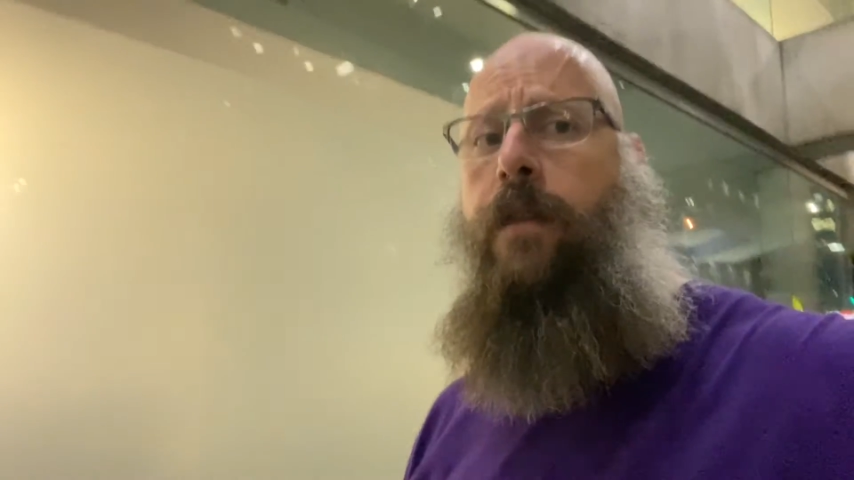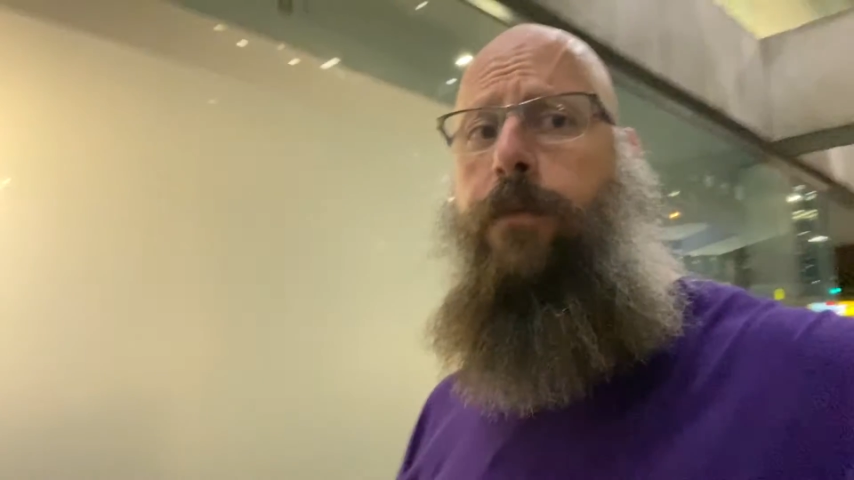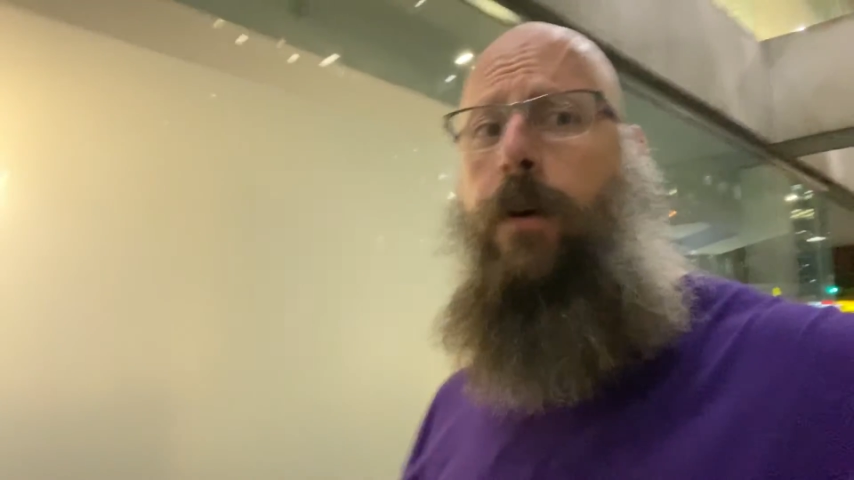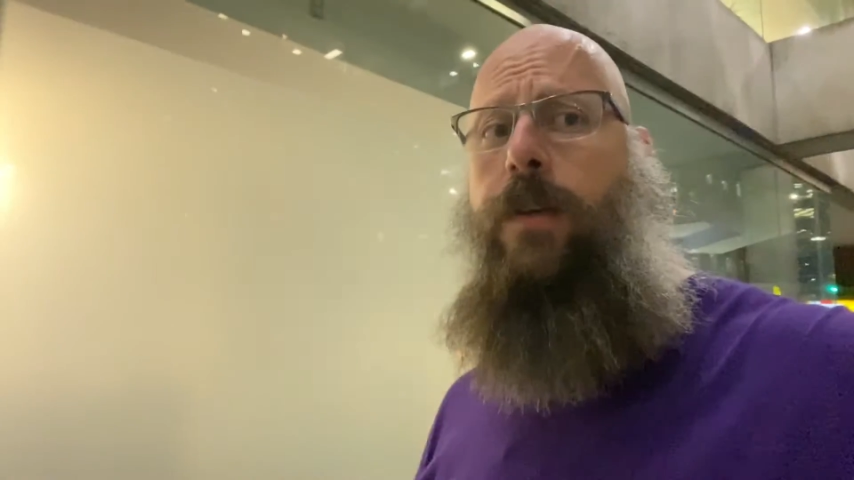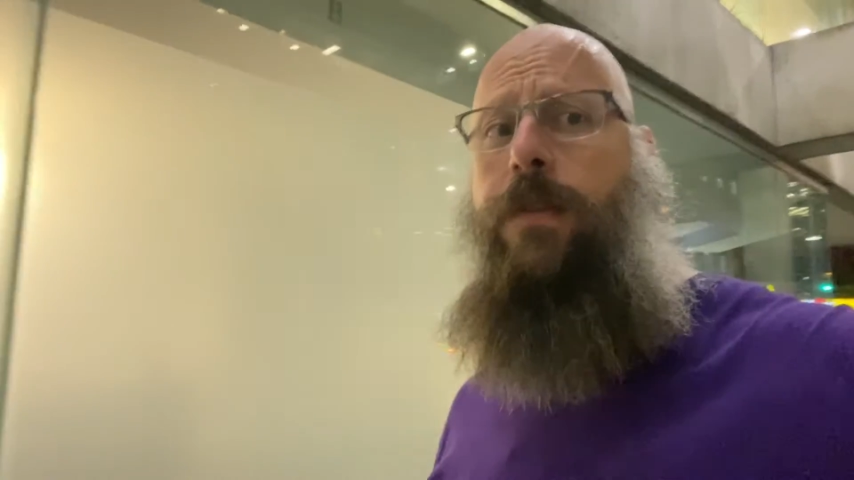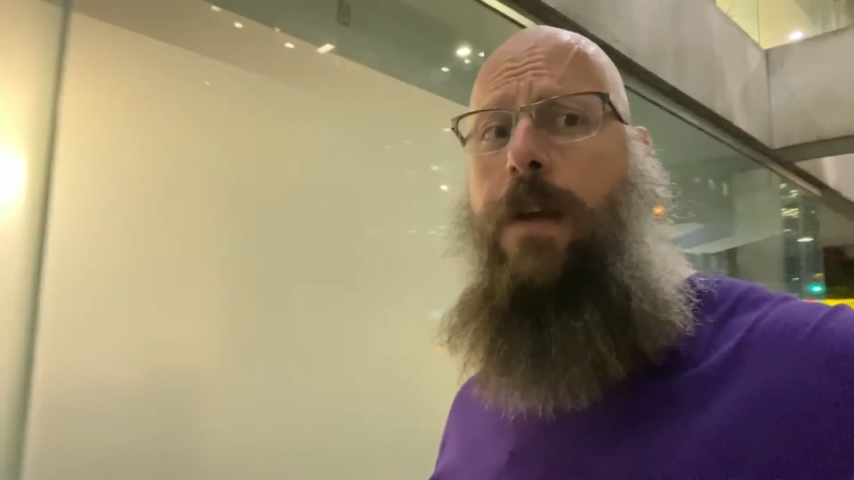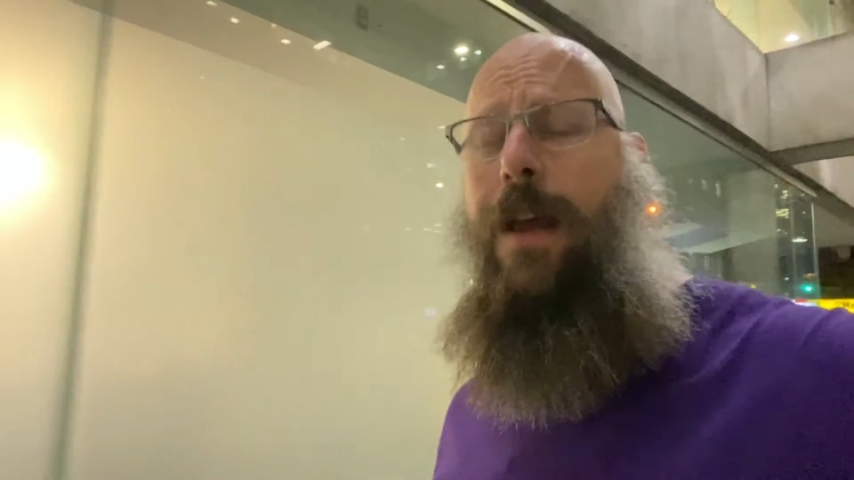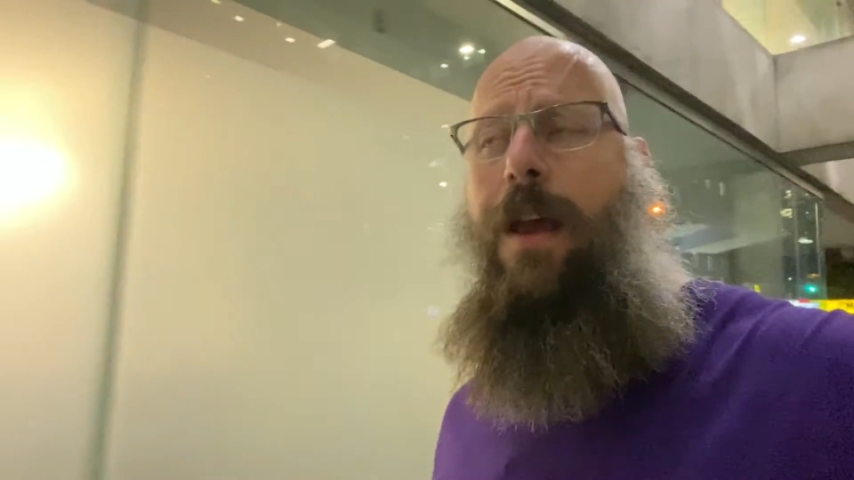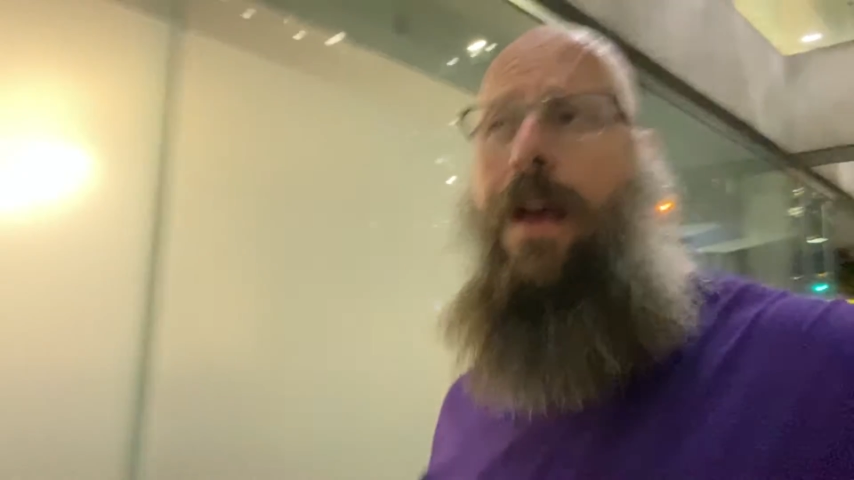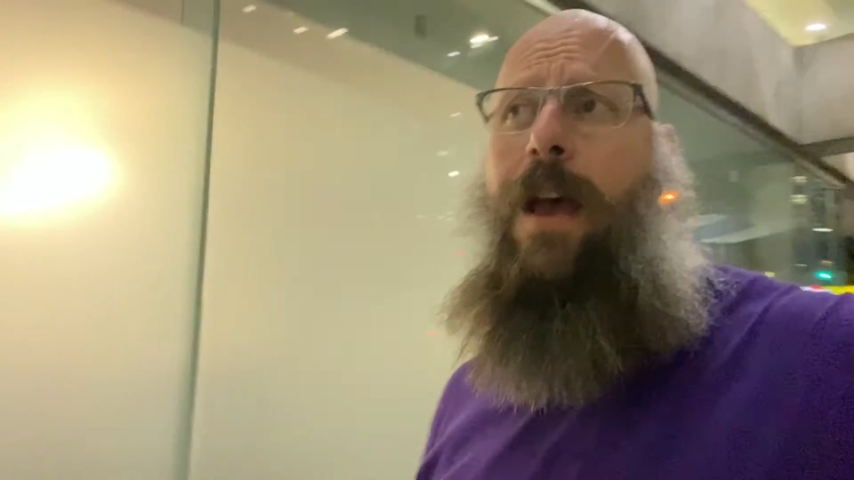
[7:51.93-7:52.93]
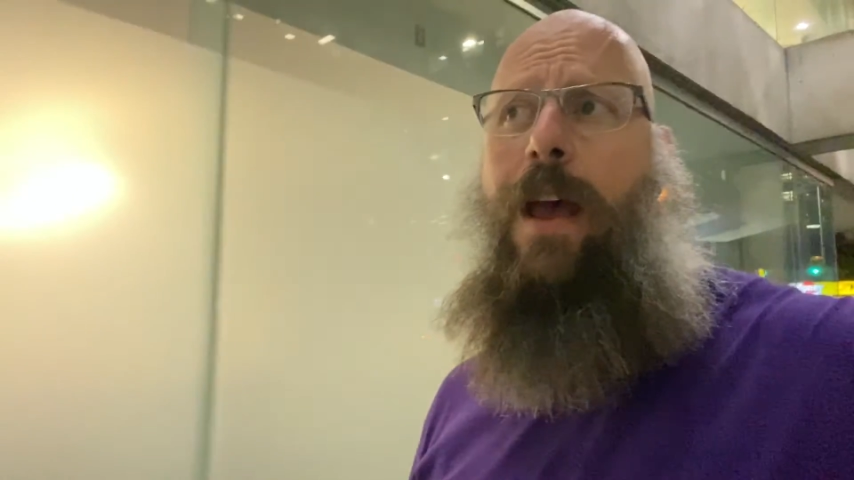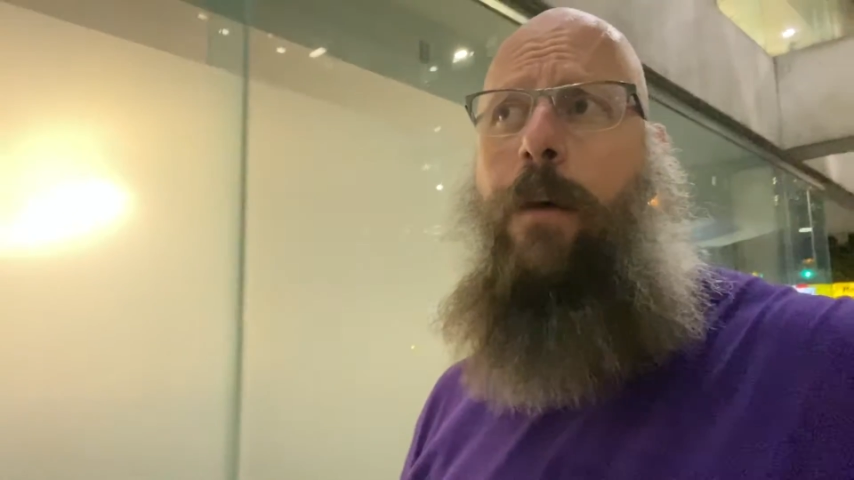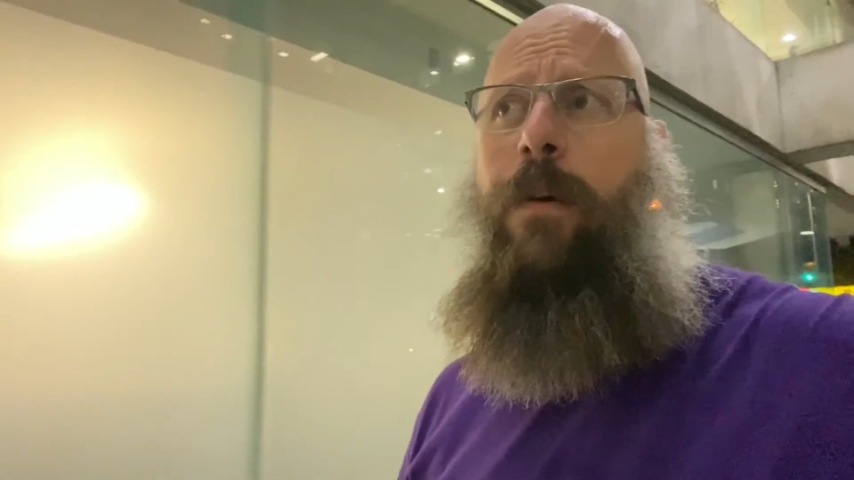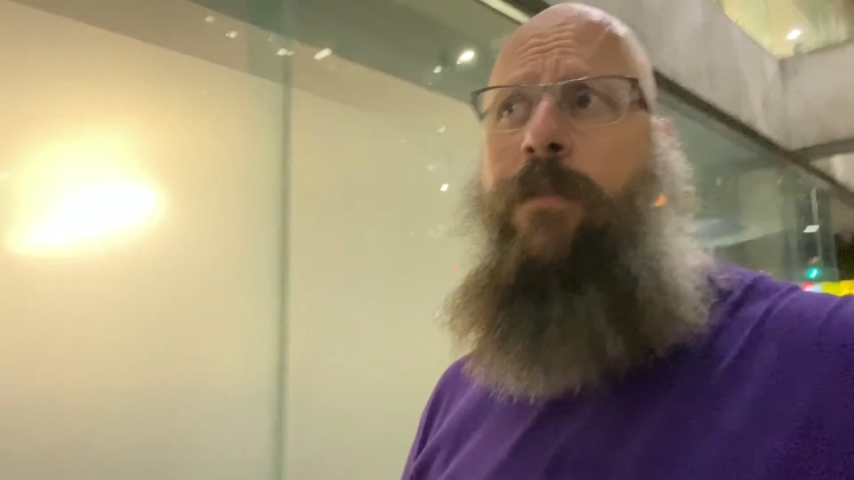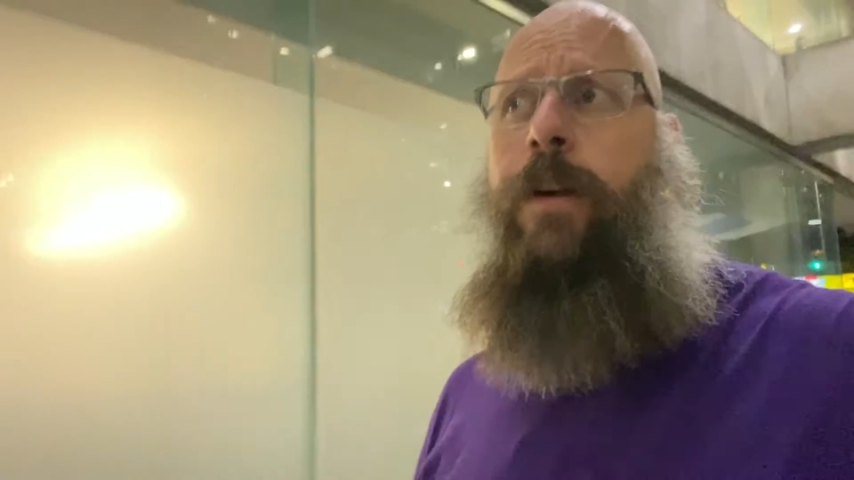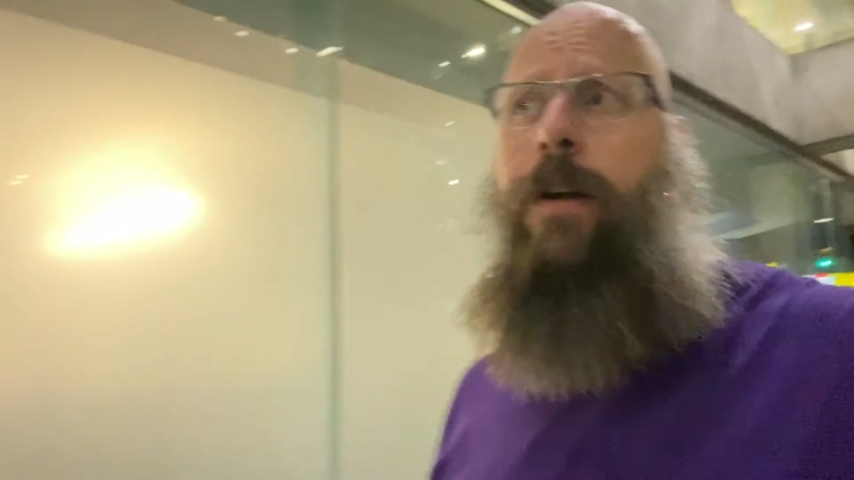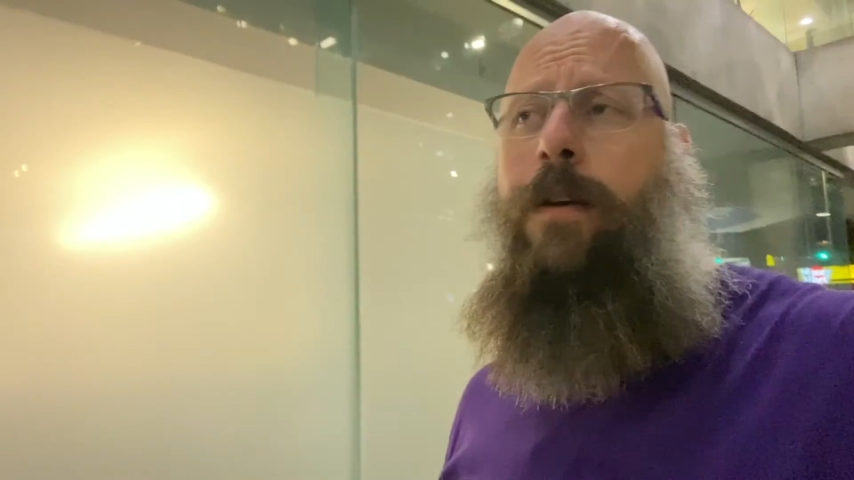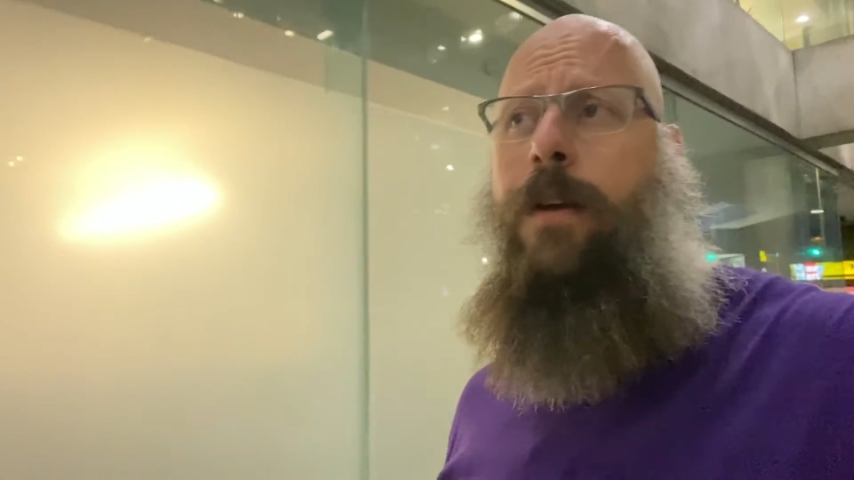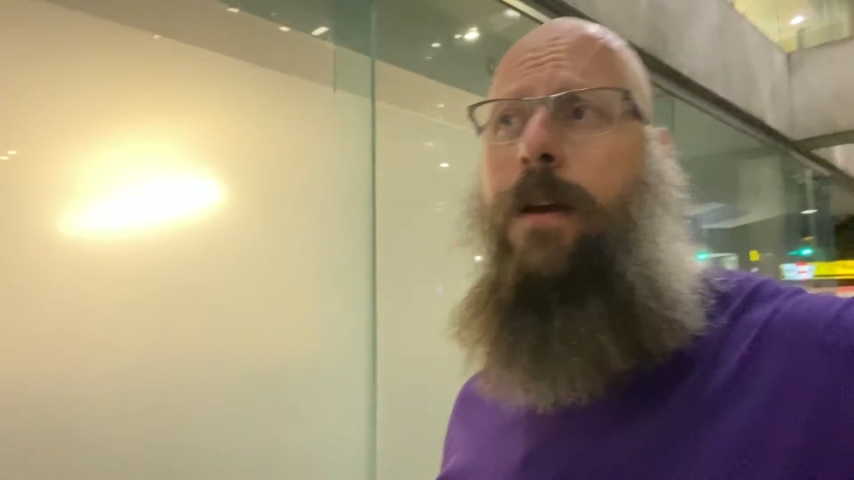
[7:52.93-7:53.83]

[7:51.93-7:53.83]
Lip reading: Force. However,